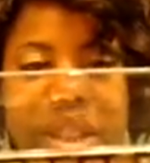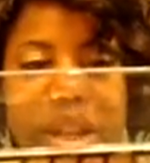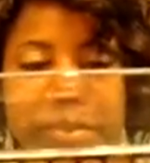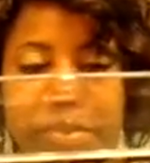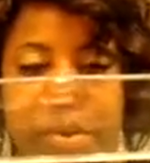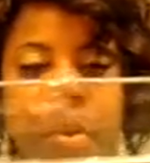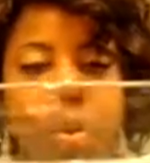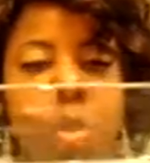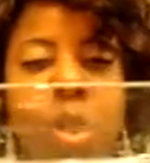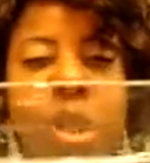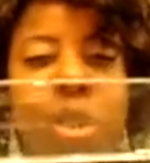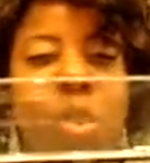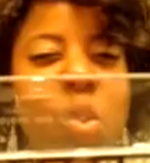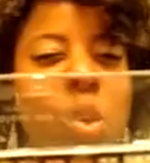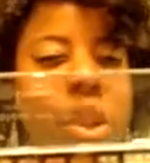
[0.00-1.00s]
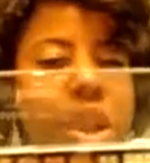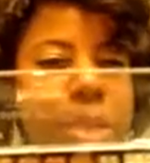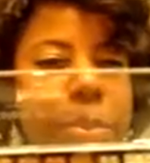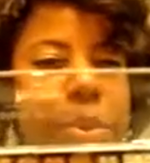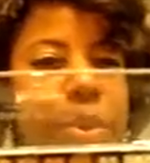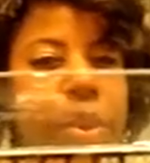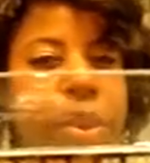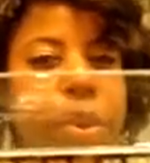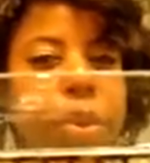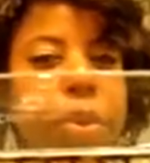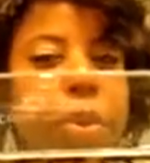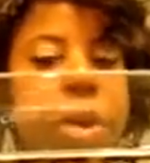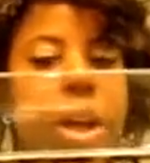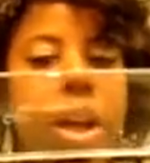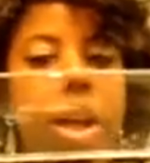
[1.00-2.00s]
it's number 1 or number
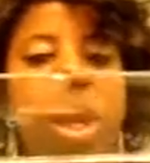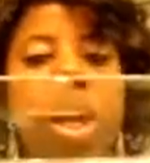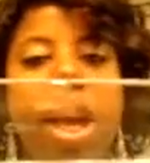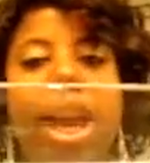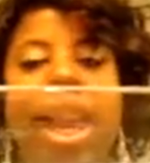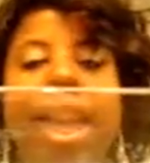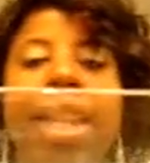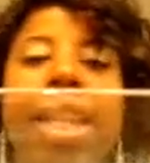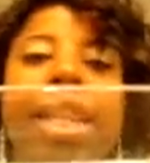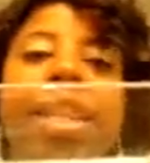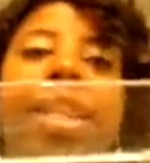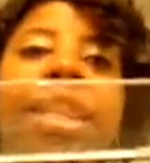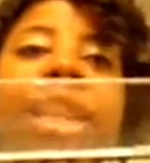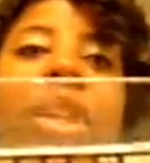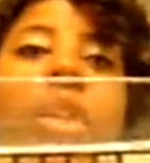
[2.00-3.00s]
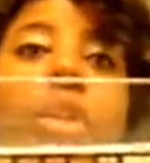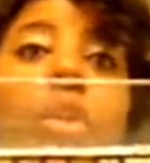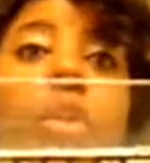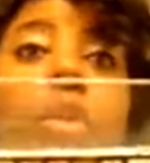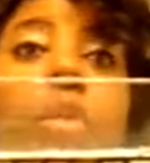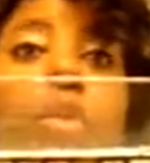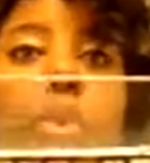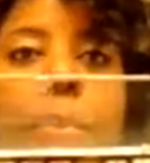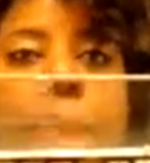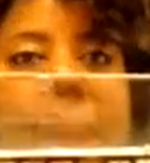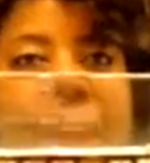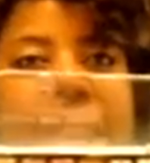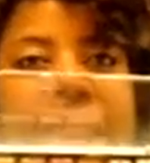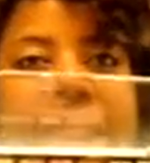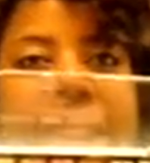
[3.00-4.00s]
2, and it's the neutral
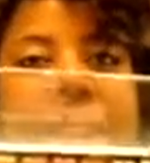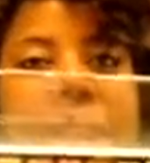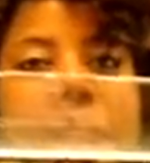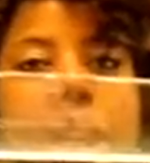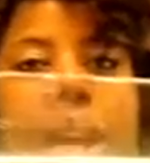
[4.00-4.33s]
palette.